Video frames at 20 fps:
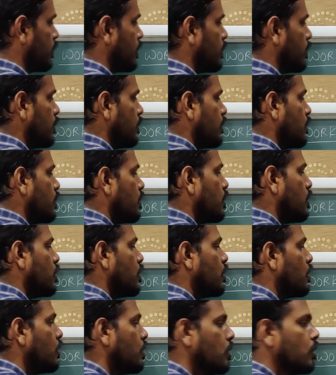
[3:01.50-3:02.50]
then
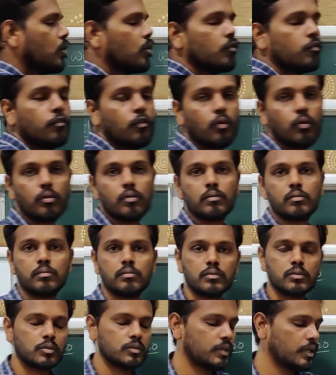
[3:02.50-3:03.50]
4.
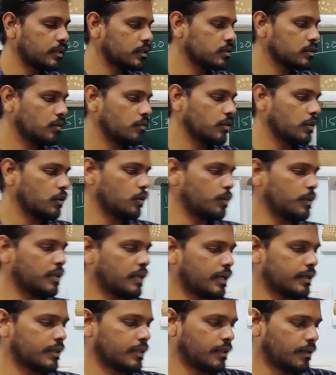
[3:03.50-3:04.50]
So that is the way you will
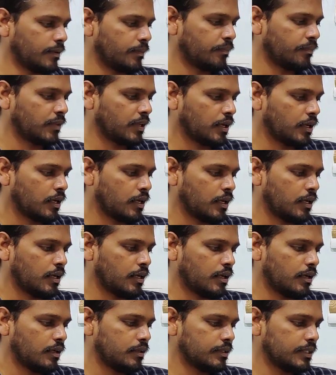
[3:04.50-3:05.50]
be writing.
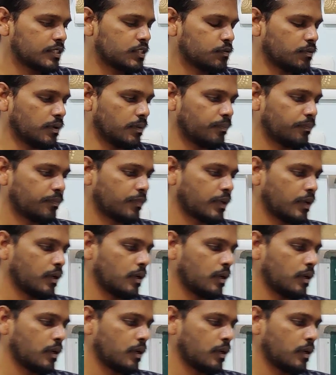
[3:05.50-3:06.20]
Next one.